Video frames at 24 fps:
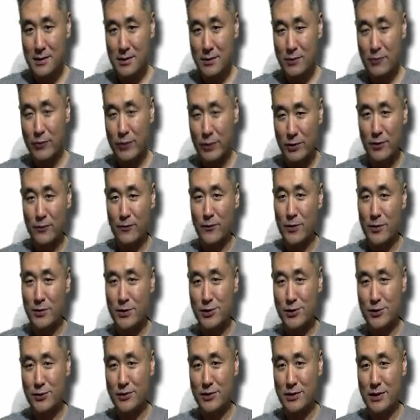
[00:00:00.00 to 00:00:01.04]
Regular
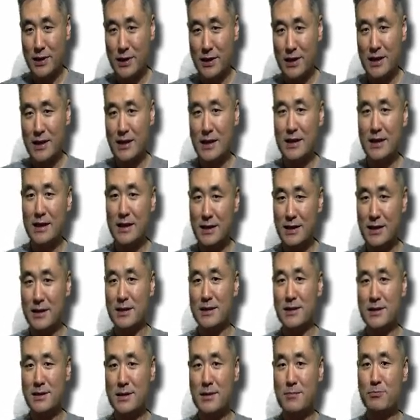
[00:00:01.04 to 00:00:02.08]
function
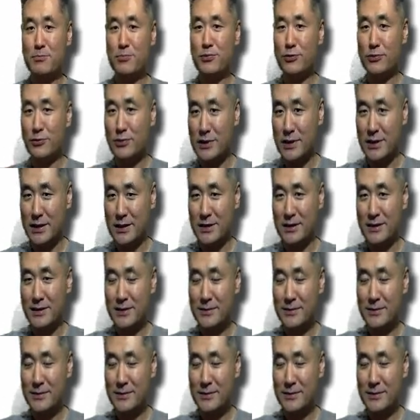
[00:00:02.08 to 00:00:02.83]
is pulling,